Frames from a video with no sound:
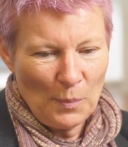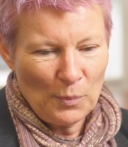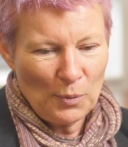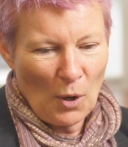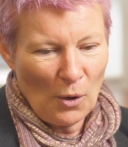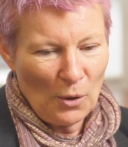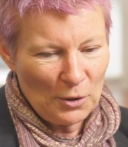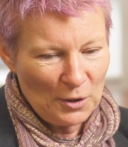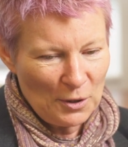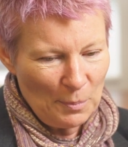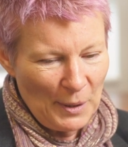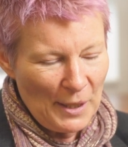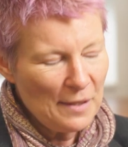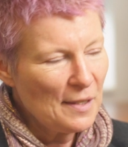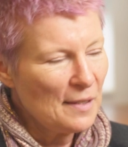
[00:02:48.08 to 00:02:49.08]

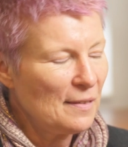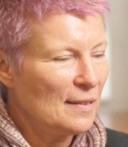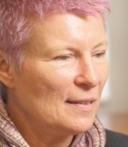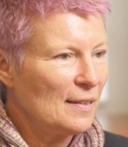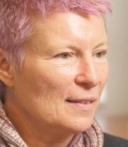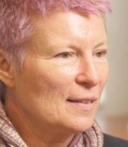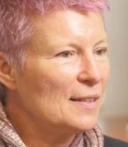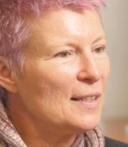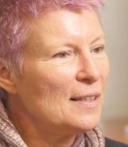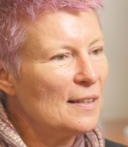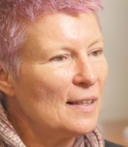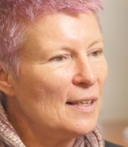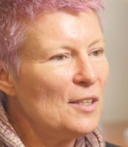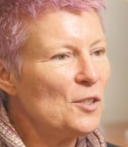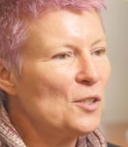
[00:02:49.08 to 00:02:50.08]
Possibly.
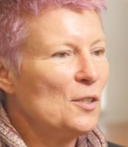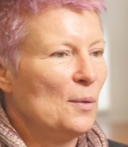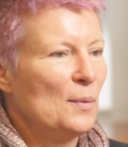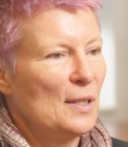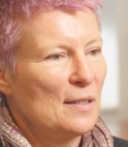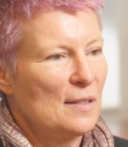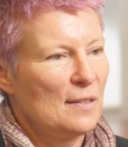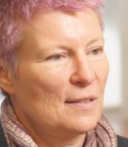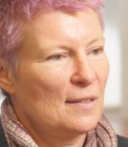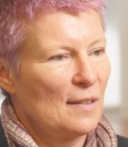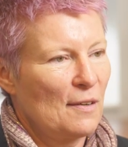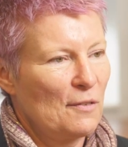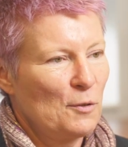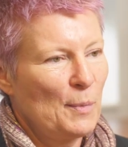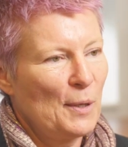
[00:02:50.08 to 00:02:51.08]
The issue is
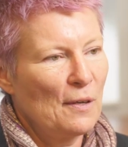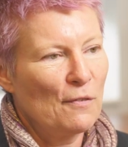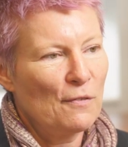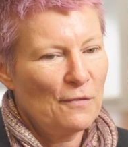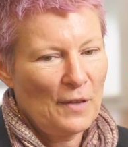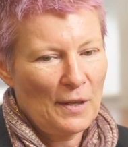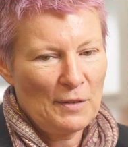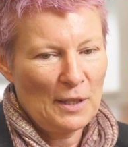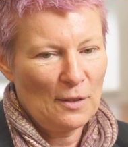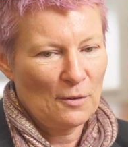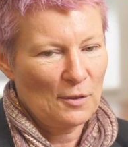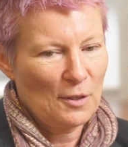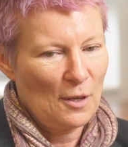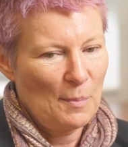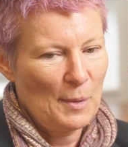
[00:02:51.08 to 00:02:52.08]
I've spent a very long
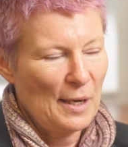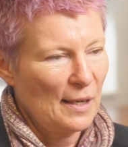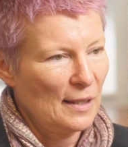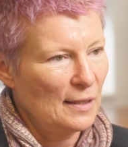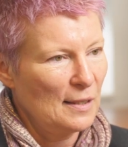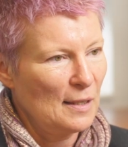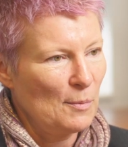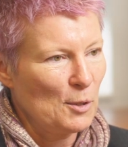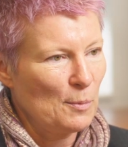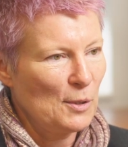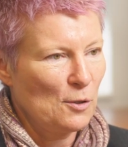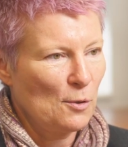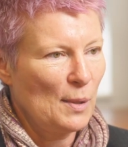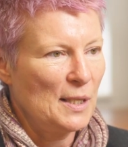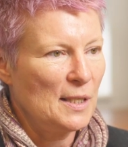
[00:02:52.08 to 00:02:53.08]
time in academia. It's
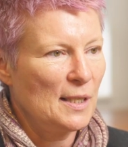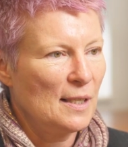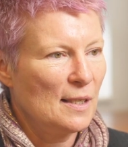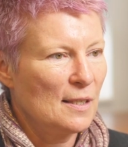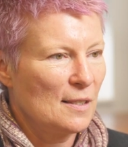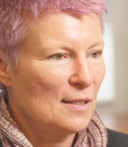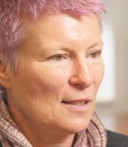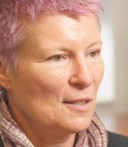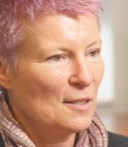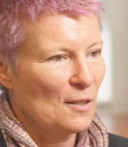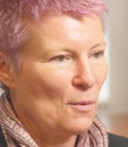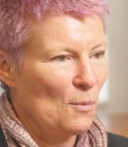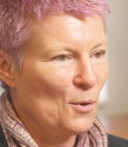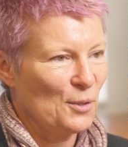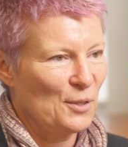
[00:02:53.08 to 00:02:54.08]
been 20 years since I
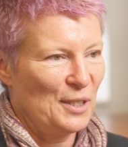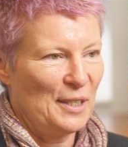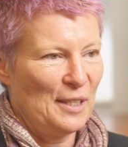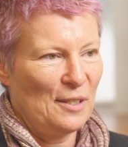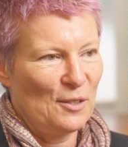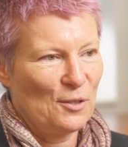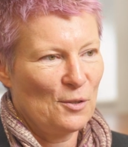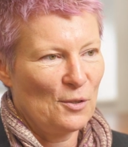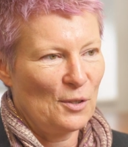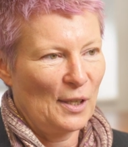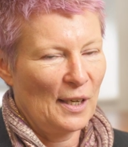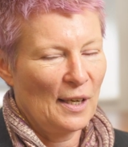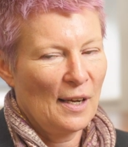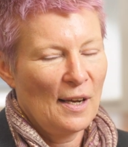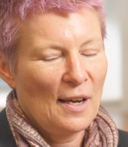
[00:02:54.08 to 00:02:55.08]
was in
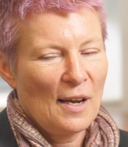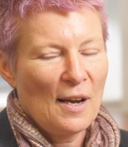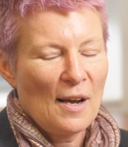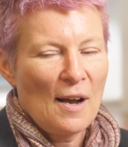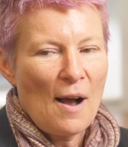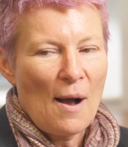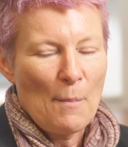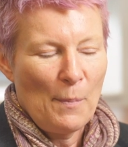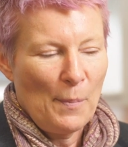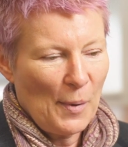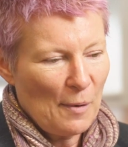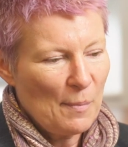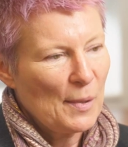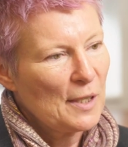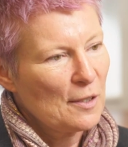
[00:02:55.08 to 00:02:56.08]
industry.
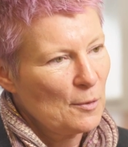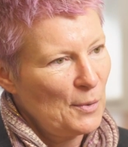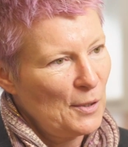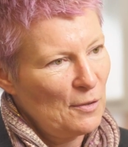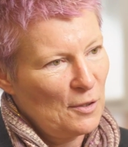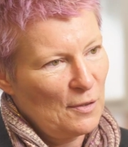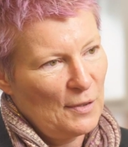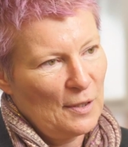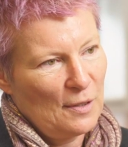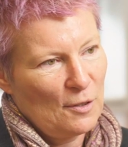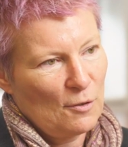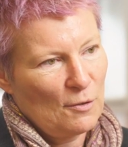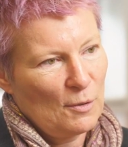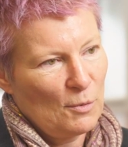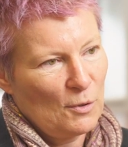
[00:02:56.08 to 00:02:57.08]
But my experience of
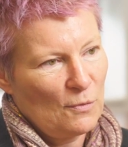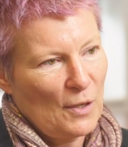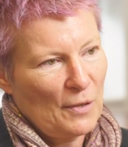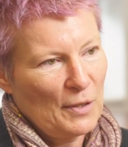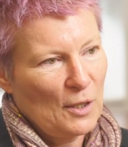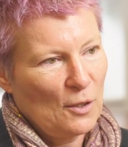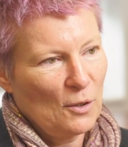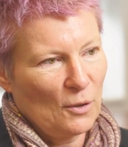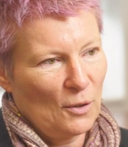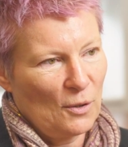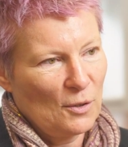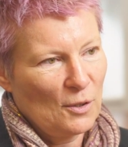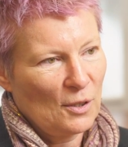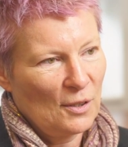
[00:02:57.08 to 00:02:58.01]
industry was very good.